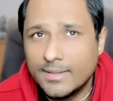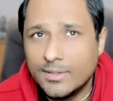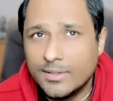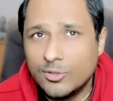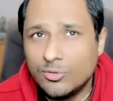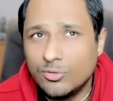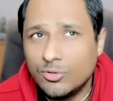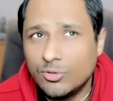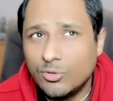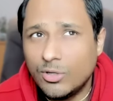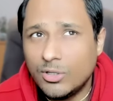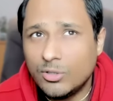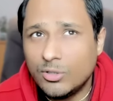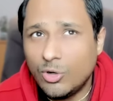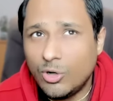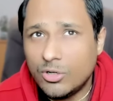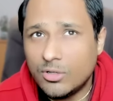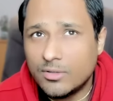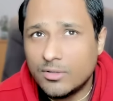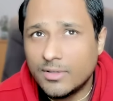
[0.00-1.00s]
you you are
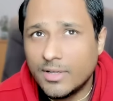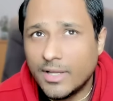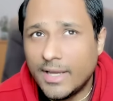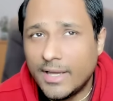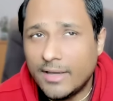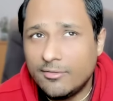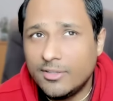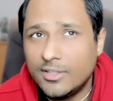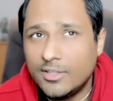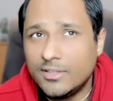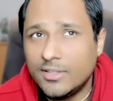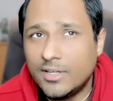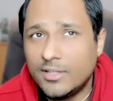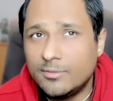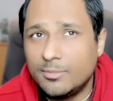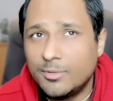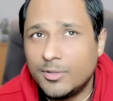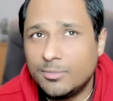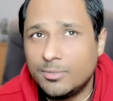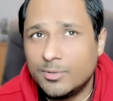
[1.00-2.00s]
not having
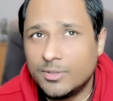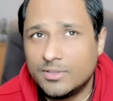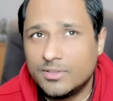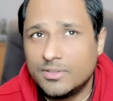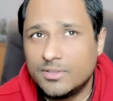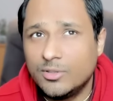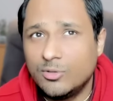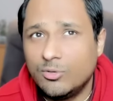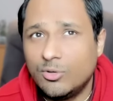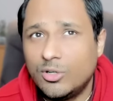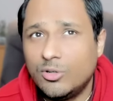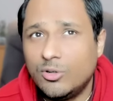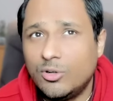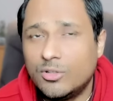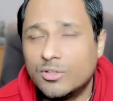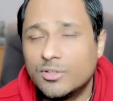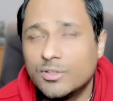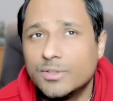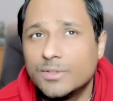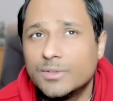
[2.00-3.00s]
that purpose. You are
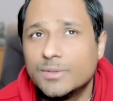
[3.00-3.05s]
not.